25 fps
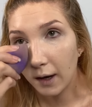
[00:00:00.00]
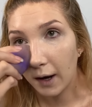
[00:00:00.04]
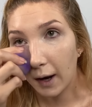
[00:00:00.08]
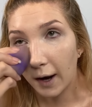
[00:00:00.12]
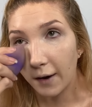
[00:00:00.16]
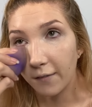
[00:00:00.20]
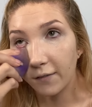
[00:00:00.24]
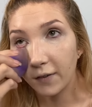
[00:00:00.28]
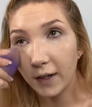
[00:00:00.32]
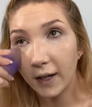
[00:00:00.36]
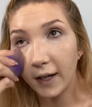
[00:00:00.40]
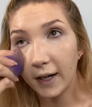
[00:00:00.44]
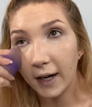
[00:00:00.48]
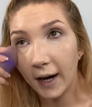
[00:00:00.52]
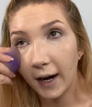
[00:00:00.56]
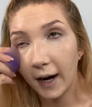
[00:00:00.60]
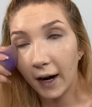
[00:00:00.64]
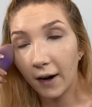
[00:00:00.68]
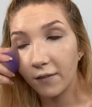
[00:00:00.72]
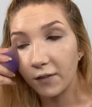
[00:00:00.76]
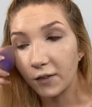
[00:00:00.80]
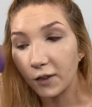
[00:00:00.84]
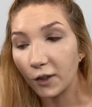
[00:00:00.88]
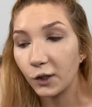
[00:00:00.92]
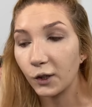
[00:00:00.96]
I feel like I
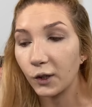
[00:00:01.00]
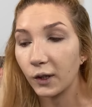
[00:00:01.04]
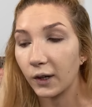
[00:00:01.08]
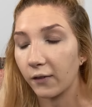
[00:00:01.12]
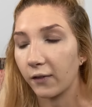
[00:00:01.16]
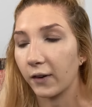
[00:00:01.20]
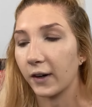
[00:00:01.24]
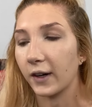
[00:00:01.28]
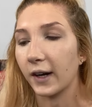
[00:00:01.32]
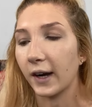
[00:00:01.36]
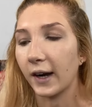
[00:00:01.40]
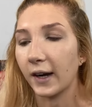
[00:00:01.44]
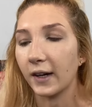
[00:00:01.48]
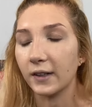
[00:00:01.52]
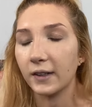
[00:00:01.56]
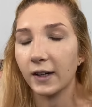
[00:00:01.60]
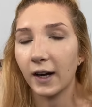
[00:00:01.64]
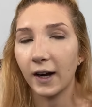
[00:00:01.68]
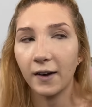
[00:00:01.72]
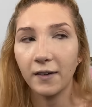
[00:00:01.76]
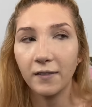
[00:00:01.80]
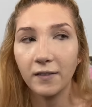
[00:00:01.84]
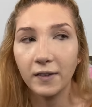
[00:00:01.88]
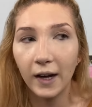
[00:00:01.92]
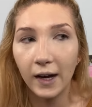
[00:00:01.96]
have 2 different days. I
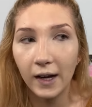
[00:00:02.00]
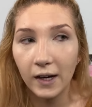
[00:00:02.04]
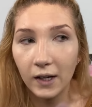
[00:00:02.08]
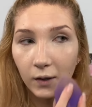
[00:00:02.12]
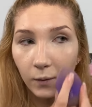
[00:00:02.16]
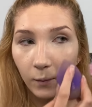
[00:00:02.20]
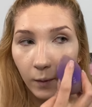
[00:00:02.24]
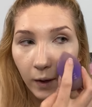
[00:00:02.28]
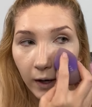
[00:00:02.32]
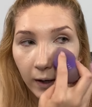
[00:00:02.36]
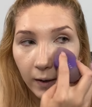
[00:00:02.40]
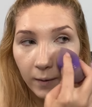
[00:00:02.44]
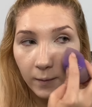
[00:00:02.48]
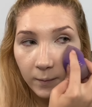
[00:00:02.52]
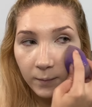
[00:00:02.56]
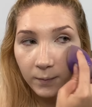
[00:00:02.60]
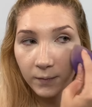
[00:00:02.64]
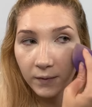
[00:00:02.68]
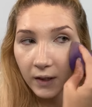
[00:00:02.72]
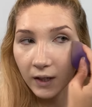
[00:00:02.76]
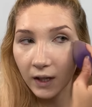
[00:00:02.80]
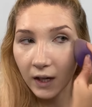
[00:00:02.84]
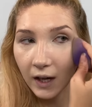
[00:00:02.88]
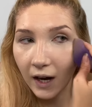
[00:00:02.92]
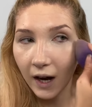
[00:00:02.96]
have days where
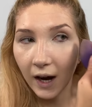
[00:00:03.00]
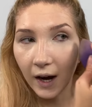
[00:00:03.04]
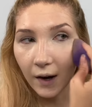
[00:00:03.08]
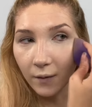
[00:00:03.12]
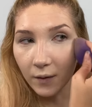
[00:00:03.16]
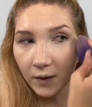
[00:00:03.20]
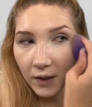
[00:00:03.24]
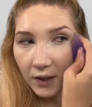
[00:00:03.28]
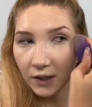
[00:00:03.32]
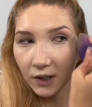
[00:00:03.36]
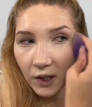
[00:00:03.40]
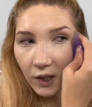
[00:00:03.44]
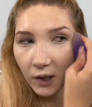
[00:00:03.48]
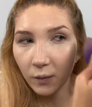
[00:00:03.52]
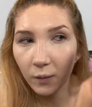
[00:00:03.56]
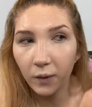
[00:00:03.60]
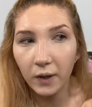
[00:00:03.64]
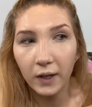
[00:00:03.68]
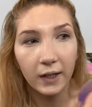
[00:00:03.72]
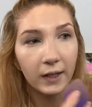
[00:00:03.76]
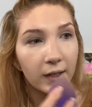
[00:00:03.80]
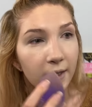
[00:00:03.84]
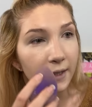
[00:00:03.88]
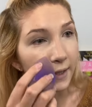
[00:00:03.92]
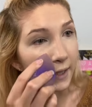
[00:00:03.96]
I really just
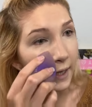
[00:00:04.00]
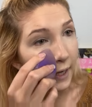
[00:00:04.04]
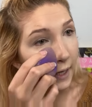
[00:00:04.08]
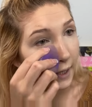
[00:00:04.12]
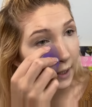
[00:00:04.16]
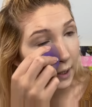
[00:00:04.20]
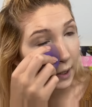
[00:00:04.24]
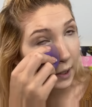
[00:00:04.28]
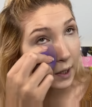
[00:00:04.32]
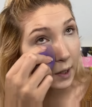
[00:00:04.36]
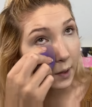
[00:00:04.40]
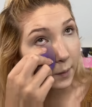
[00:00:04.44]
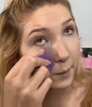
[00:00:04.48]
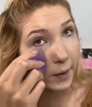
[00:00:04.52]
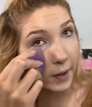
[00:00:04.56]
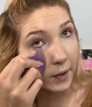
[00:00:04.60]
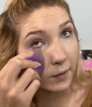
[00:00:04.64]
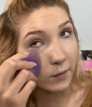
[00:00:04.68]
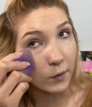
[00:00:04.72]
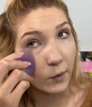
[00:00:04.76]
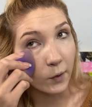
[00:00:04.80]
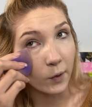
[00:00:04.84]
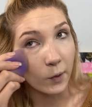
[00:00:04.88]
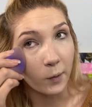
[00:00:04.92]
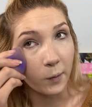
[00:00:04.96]
want to sit in my
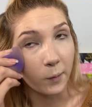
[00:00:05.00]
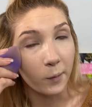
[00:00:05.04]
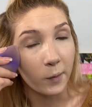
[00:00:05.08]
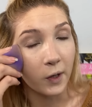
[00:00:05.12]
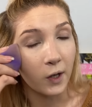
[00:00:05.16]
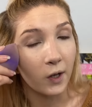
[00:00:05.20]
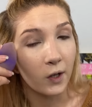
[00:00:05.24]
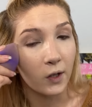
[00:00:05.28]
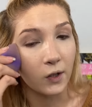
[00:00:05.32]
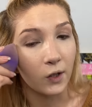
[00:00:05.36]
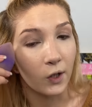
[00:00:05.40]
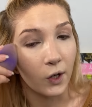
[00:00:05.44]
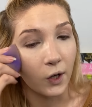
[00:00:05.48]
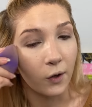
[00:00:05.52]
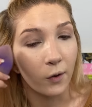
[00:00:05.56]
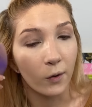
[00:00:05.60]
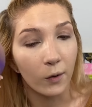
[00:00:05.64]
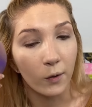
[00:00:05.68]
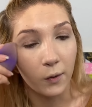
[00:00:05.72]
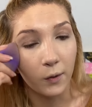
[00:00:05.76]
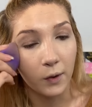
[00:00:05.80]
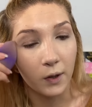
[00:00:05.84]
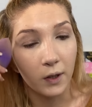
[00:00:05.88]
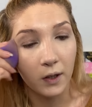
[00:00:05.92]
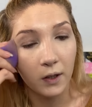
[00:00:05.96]
room
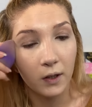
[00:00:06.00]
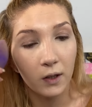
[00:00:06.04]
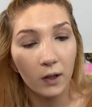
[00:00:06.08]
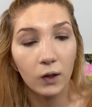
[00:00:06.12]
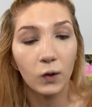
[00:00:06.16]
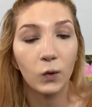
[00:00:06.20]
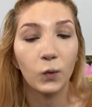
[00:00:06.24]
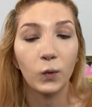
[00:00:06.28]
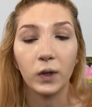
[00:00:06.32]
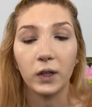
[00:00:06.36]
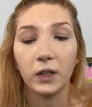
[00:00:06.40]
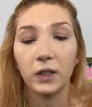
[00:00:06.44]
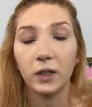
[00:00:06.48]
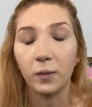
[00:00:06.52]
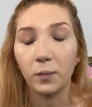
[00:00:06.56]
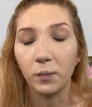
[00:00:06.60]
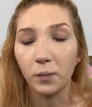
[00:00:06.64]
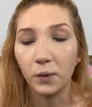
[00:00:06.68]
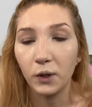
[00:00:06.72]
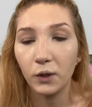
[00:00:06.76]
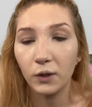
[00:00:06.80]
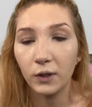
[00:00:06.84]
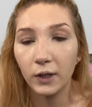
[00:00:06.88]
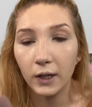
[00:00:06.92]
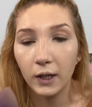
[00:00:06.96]
alone with some
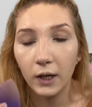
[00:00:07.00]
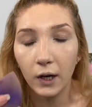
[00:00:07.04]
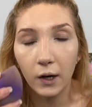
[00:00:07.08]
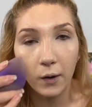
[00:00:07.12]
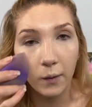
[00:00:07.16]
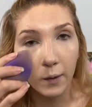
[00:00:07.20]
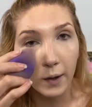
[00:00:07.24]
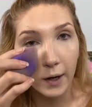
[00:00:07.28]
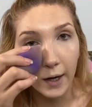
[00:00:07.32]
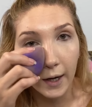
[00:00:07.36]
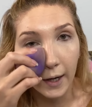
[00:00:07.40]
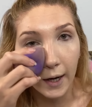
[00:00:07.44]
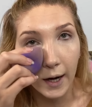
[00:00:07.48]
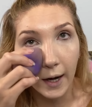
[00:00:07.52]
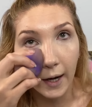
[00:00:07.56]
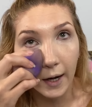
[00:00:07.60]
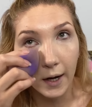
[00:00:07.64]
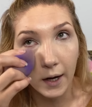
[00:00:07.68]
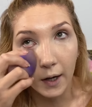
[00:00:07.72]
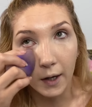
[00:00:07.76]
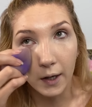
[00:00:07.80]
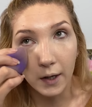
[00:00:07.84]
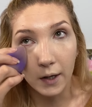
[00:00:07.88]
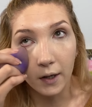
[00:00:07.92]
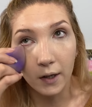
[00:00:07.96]
music going
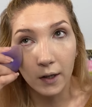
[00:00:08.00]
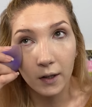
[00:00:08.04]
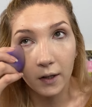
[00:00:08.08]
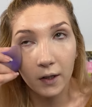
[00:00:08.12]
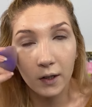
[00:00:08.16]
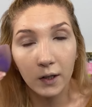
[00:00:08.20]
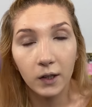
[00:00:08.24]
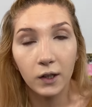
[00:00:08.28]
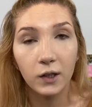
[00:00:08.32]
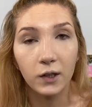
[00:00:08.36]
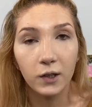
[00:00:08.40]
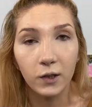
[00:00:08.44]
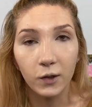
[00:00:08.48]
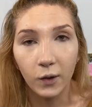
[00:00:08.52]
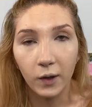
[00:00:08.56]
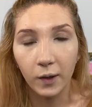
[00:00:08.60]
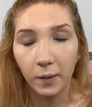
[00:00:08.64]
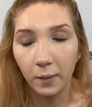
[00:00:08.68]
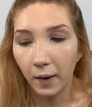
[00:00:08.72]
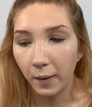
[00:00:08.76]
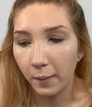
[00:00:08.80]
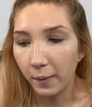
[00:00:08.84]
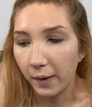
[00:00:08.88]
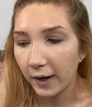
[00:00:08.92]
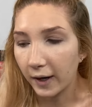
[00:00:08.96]
and doing
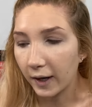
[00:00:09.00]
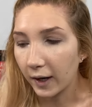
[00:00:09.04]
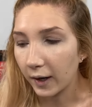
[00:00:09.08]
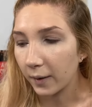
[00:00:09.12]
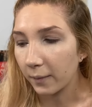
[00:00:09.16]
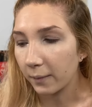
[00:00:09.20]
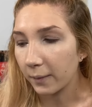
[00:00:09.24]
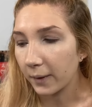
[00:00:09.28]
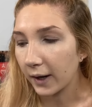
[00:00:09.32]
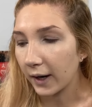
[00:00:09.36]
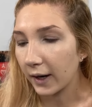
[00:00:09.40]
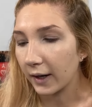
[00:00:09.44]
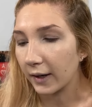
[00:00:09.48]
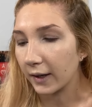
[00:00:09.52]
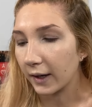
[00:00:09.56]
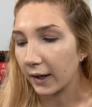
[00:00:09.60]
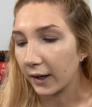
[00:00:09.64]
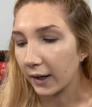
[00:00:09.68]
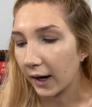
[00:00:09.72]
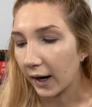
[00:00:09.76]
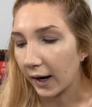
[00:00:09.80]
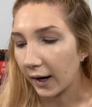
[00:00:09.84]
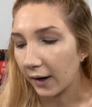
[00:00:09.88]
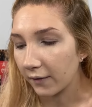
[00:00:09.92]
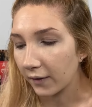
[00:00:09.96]
my makeup, and then
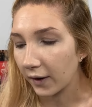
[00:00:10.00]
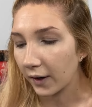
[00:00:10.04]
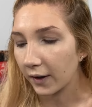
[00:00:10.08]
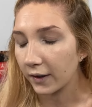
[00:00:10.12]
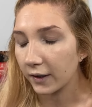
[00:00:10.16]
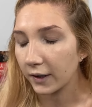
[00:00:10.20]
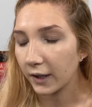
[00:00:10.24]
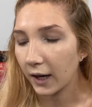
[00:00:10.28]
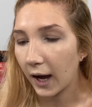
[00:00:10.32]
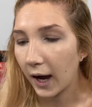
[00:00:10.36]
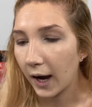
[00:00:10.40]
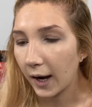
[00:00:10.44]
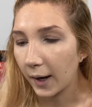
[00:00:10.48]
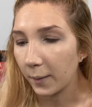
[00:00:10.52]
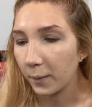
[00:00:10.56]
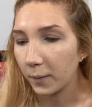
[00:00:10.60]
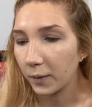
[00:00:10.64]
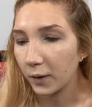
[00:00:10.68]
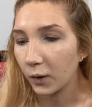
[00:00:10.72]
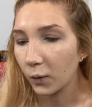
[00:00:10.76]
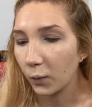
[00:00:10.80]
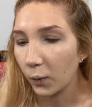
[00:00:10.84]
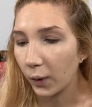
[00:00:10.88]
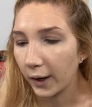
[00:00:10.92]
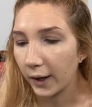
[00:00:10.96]
I have other times
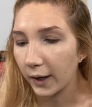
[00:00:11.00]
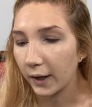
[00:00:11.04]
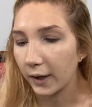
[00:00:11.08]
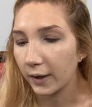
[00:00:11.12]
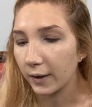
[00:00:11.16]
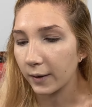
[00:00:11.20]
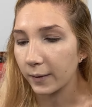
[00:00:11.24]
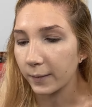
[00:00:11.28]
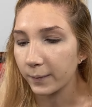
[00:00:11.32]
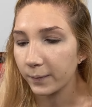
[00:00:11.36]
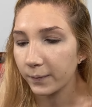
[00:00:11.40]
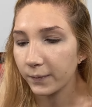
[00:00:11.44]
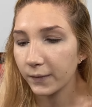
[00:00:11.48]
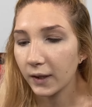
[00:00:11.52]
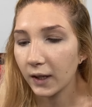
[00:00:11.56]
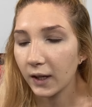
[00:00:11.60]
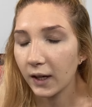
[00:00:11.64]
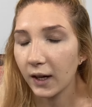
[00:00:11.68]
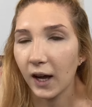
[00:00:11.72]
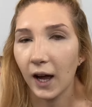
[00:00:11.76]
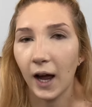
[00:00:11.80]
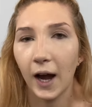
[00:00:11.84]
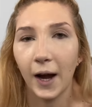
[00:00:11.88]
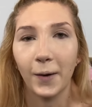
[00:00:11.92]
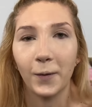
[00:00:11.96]
where
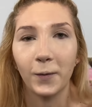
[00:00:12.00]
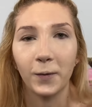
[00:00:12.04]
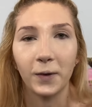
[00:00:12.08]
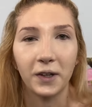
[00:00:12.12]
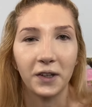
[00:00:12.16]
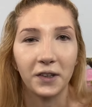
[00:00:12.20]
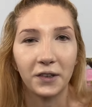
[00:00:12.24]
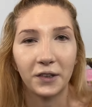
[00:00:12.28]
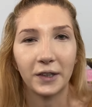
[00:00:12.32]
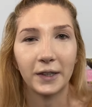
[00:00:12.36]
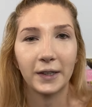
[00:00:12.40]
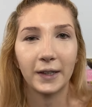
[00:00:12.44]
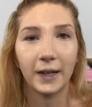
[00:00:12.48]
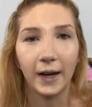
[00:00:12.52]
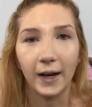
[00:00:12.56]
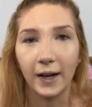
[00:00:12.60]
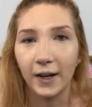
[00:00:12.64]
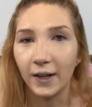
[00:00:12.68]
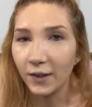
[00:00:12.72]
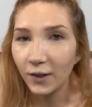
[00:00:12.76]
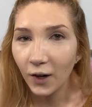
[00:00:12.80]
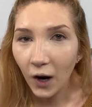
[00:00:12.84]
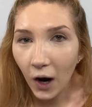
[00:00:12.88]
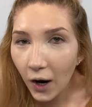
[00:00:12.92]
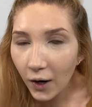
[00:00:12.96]
I want to just sit and
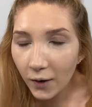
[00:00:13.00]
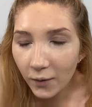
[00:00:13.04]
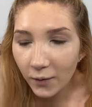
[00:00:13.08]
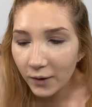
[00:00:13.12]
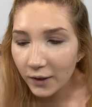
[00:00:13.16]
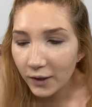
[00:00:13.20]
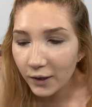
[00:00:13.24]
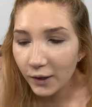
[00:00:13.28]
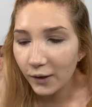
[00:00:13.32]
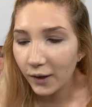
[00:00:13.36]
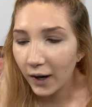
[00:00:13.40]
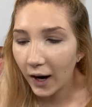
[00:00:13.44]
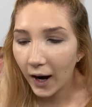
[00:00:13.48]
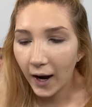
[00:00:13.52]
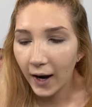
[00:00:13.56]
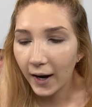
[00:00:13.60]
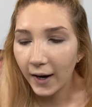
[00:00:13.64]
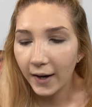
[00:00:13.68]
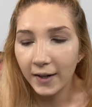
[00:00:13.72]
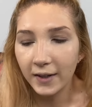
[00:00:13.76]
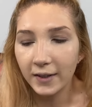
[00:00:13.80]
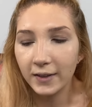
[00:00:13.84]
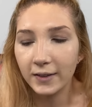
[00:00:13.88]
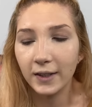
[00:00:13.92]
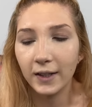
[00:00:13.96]
talk with you
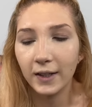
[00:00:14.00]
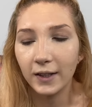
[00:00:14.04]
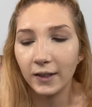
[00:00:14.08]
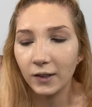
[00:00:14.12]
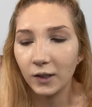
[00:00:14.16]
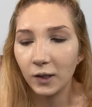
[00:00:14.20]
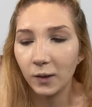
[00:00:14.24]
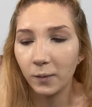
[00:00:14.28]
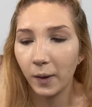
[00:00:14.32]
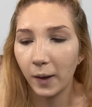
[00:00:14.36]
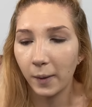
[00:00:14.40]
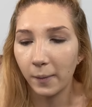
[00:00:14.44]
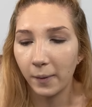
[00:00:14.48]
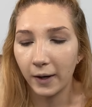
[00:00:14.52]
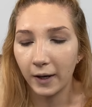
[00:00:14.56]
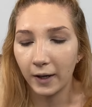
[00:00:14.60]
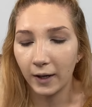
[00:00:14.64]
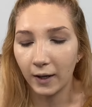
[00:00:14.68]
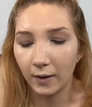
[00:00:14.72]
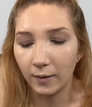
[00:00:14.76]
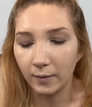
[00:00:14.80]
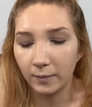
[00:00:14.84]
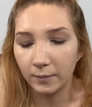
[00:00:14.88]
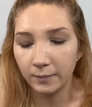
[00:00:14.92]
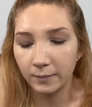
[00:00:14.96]
guys and do my makeup.